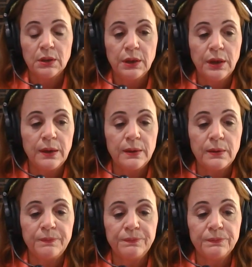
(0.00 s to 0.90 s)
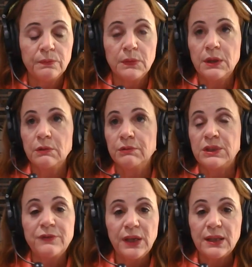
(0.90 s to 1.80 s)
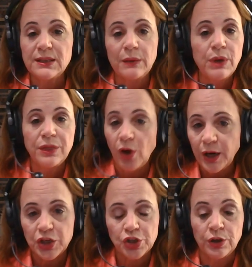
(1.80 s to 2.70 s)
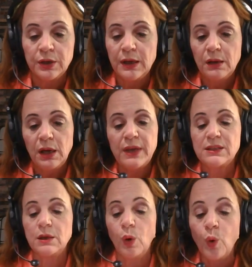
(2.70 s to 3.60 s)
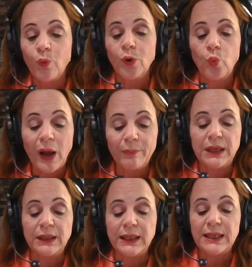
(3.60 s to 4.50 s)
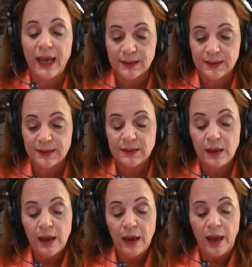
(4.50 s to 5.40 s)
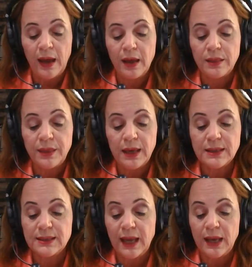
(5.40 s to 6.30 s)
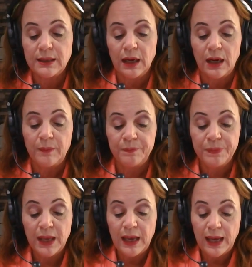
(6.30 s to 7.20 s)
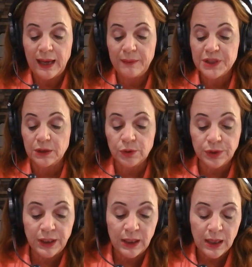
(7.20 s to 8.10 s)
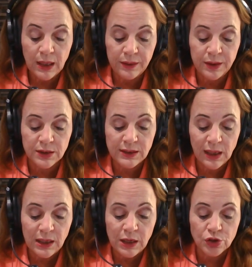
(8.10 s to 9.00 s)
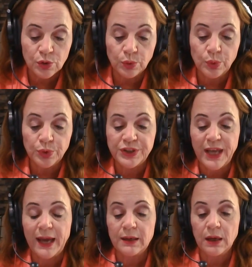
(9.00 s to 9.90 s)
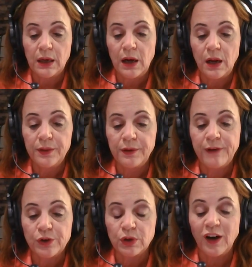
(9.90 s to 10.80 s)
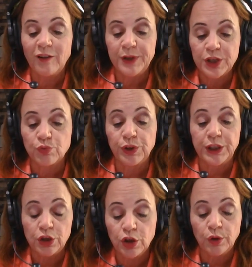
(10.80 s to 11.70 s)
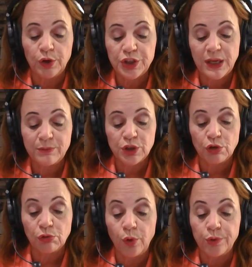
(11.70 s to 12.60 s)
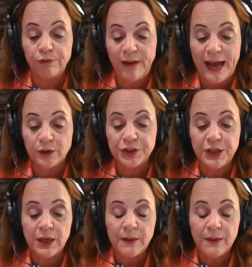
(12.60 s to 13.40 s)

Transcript: um, the dividends that we thought it should? And they said overwhelmingly yes. And they said um, absolutely the CAE schools that uh, the federal government has really encouraged them to grow their faculty,